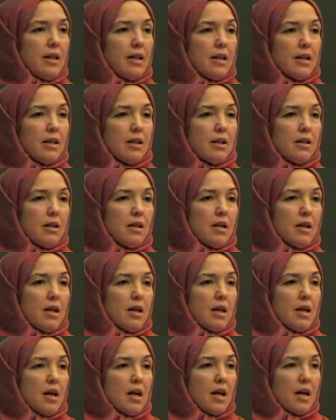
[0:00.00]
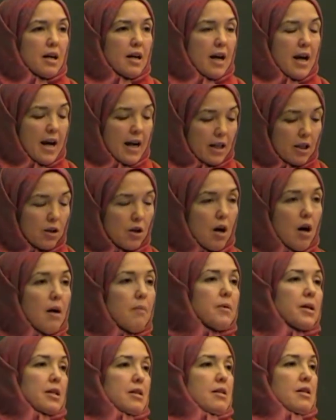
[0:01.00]
in
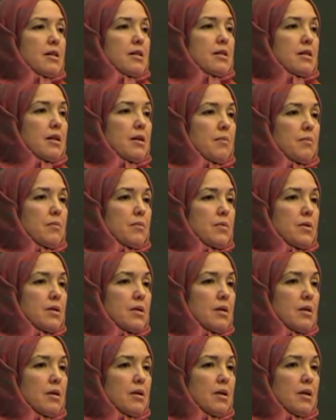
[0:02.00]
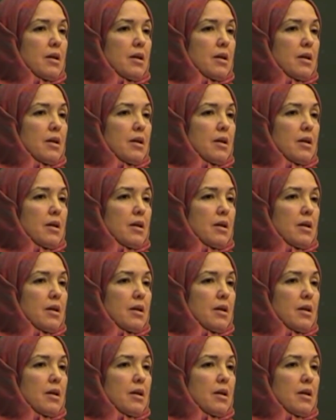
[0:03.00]
economic systems